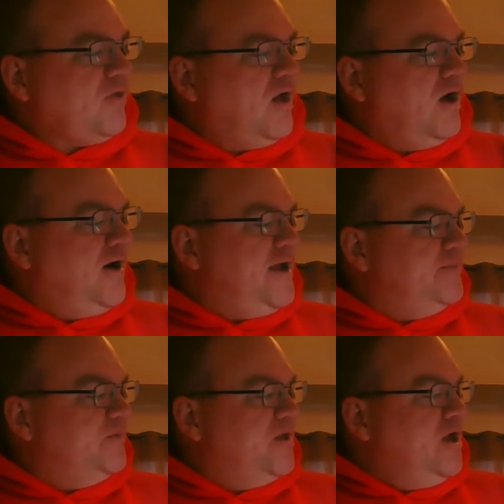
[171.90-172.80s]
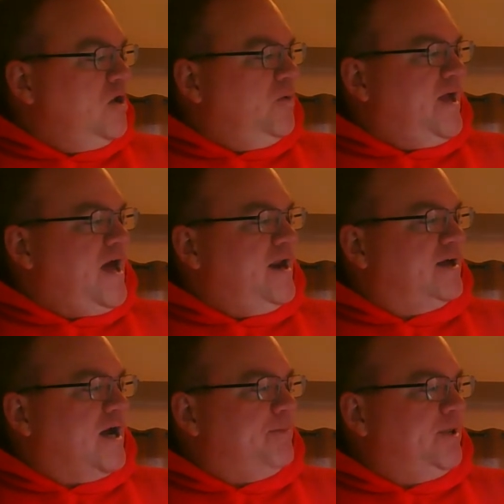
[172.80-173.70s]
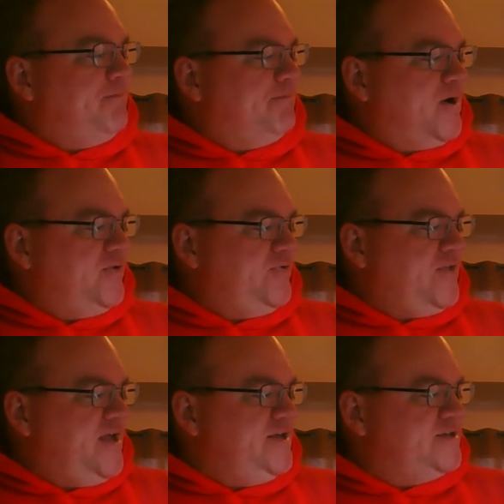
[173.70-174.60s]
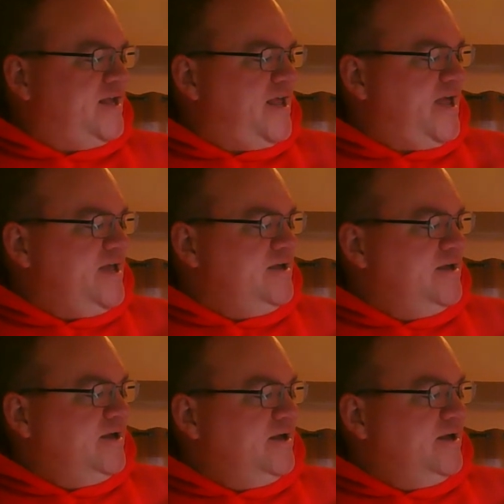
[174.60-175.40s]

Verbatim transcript: All right. We got a couple of birthdays today.